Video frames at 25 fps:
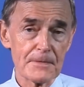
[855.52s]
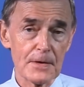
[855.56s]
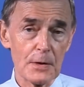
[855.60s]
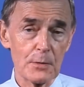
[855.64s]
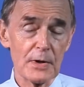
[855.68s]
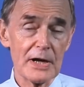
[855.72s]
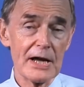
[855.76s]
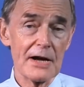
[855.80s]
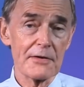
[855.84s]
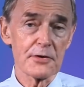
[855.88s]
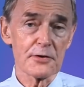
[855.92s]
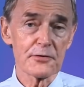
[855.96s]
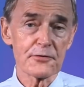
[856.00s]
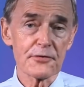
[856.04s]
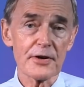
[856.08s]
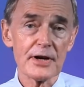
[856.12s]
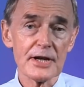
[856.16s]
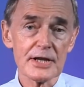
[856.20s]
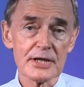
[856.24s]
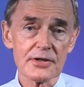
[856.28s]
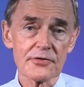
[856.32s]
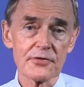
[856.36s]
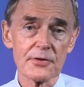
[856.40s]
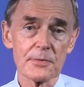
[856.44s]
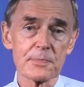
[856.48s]
We have a
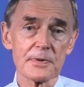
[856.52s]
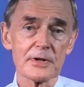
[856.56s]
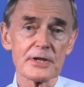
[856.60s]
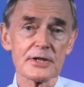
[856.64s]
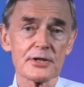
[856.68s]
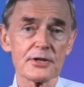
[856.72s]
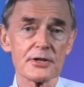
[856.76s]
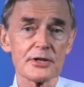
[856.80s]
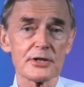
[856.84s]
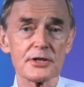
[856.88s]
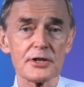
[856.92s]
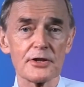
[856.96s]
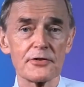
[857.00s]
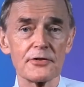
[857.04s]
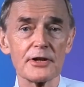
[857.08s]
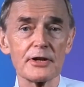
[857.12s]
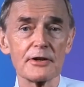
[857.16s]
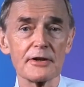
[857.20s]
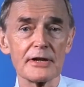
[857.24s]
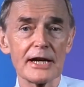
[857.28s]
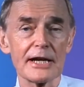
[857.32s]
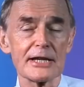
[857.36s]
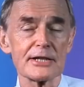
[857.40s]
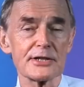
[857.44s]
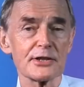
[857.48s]
phrase for prisoners in the
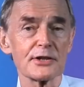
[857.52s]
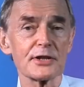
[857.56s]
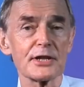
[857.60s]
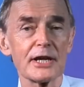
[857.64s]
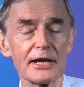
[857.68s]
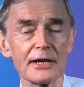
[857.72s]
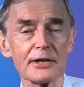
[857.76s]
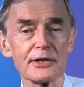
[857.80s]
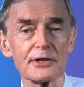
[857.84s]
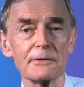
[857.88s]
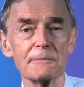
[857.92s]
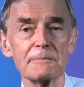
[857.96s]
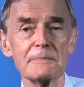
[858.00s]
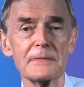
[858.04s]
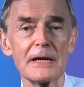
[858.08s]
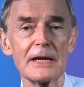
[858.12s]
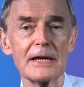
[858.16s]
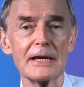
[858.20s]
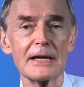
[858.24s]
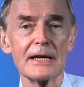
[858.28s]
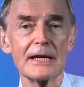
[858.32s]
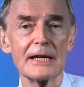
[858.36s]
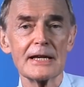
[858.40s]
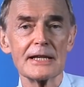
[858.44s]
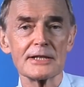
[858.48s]
United Kingdom
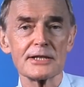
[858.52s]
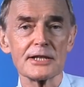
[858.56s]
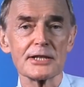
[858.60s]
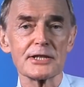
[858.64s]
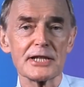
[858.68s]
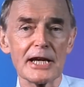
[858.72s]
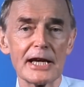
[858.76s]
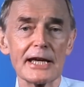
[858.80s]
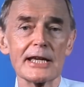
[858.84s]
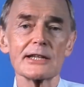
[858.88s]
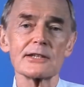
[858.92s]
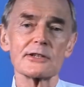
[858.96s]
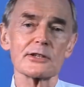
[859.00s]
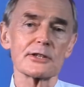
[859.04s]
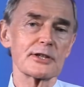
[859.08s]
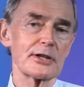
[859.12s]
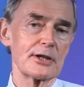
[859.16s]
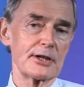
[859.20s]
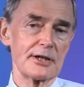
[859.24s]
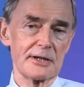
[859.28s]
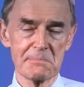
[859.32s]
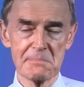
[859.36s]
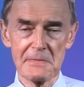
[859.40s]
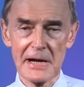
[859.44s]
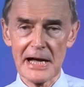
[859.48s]
detained at
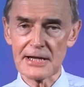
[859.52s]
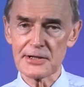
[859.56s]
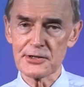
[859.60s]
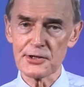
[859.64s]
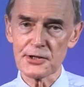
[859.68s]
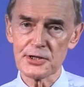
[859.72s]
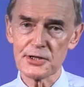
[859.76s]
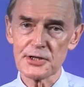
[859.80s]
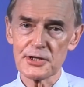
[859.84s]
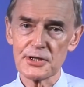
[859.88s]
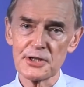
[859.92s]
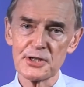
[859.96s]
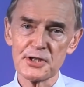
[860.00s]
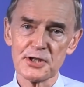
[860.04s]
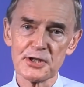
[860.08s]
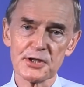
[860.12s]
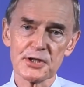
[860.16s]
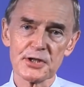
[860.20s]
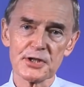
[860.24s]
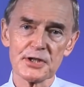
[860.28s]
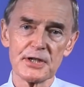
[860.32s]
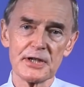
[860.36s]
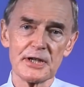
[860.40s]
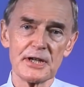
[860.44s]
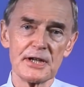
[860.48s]
Her
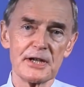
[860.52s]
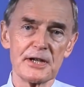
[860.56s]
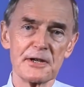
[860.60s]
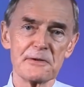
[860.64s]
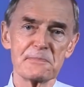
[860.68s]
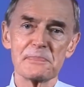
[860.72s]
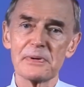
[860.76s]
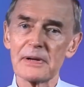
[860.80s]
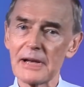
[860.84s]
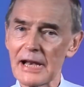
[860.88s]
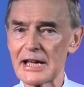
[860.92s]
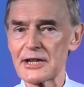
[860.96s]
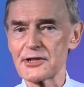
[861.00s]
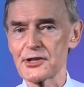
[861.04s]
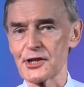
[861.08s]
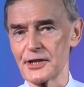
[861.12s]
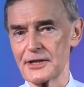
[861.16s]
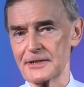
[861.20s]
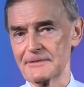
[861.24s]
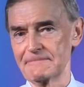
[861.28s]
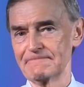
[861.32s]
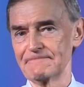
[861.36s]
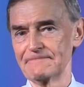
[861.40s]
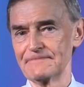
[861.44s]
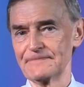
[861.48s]
Majesty's
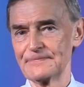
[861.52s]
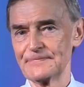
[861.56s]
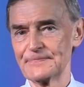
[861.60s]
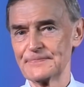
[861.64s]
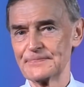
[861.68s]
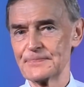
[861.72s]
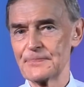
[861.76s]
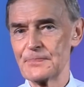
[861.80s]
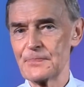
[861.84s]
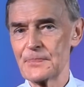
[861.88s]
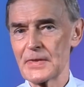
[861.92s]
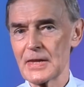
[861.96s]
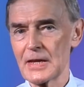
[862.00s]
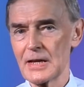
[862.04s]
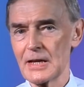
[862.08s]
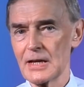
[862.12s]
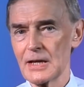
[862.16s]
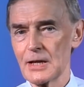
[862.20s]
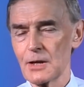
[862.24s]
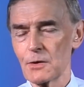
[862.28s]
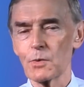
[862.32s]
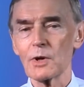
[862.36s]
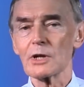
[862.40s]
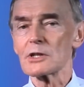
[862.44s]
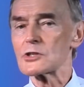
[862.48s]
pleasure.
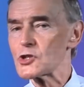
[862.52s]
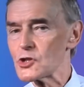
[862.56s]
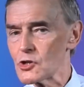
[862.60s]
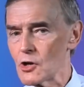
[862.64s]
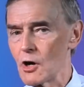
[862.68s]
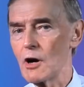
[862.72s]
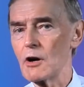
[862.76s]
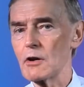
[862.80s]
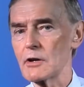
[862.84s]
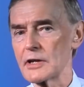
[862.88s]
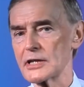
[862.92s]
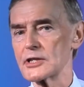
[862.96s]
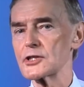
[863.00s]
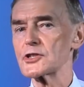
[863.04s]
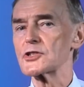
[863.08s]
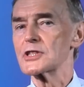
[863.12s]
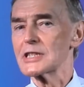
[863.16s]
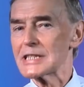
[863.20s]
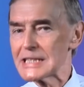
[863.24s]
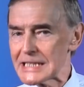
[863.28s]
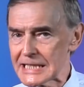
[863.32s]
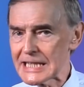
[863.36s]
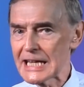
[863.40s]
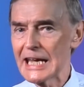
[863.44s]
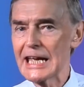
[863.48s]
Well, John is
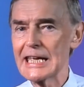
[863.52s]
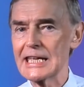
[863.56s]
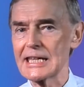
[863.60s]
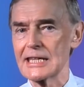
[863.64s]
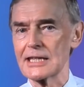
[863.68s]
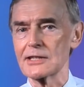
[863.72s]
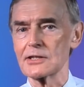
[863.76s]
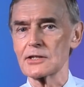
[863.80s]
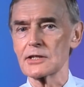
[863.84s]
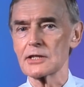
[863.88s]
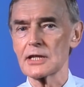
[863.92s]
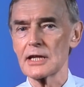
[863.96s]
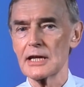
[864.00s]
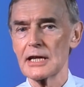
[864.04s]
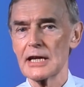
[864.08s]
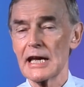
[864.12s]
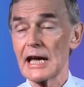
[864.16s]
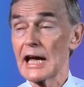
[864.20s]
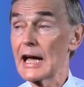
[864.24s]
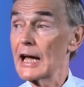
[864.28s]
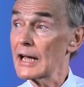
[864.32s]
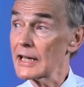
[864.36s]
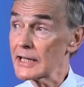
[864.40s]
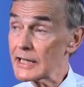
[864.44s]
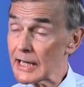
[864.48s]
detained
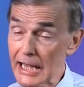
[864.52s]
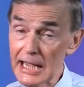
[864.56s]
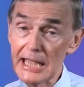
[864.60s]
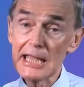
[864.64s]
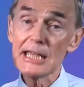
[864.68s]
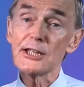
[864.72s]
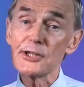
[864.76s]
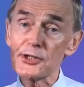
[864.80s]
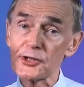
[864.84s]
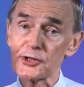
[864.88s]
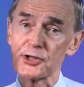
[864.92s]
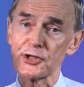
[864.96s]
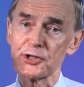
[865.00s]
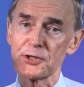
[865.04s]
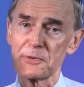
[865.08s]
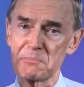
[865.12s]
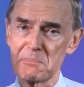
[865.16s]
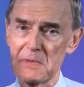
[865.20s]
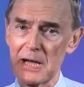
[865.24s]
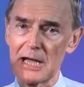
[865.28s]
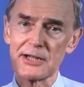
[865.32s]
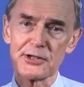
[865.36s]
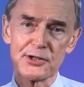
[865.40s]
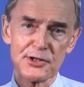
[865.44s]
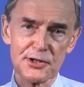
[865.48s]
at His
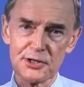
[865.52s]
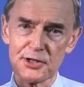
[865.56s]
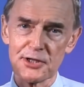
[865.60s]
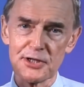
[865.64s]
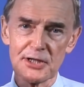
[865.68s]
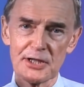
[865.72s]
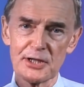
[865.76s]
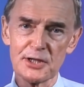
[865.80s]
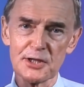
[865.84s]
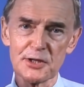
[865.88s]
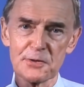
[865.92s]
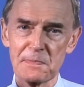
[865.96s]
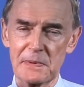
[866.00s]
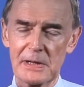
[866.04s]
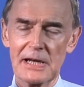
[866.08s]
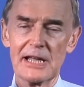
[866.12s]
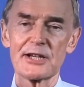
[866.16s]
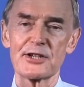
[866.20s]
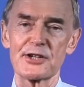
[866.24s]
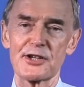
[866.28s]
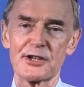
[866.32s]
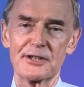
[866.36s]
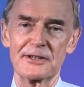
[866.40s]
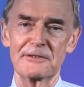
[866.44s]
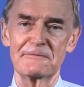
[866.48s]
Majesty's
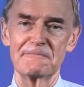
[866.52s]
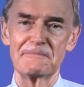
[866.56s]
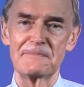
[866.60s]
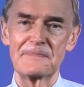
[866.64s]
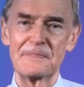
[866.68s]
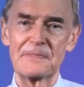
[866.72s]
pleasure.